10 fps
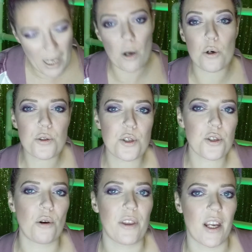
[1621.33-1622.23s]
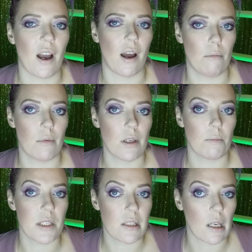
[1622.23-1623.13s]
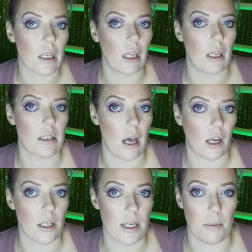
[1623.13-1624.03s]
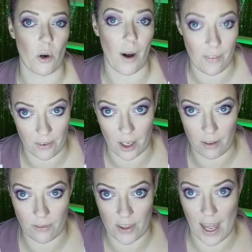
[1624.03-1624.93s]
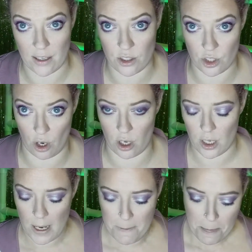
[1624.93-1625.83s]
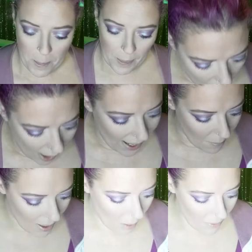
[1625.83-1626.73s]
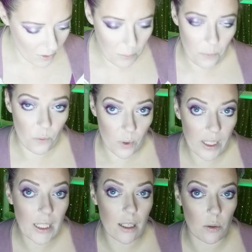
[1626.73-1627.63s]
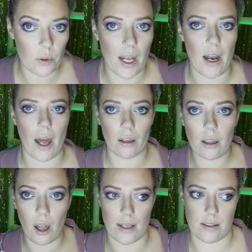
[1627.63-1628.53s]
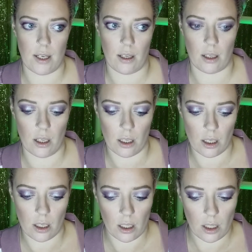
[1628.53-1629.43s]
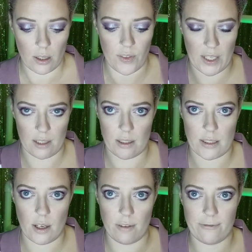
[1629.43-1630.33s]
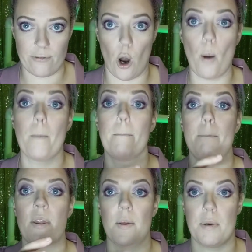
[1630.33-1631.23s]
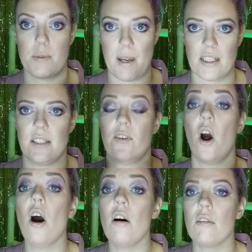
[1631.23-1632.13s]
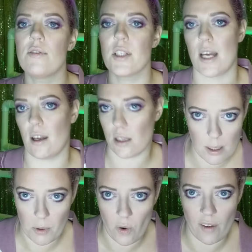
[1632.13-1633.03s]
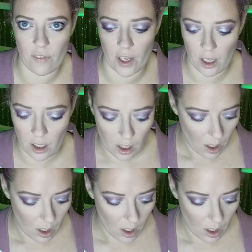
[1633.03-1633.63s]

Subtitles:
But I also don't think I'm particularly the target demographic for that show. I am, however, really good at analysing things from the perspective of the target demographic.